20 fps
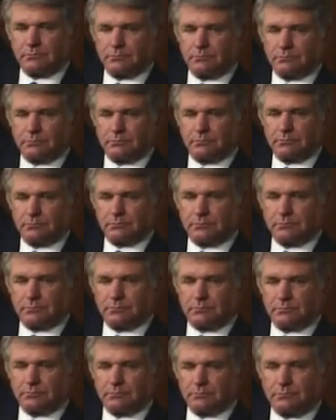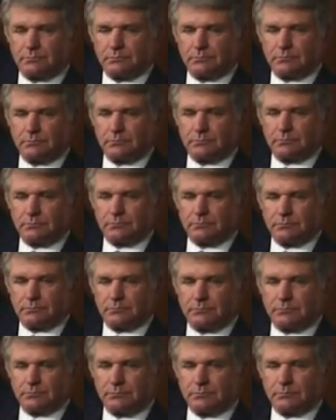
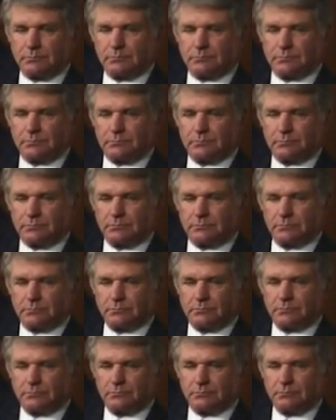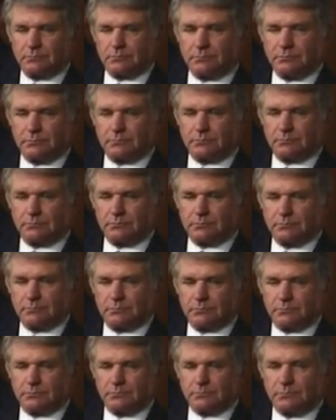(not speaking)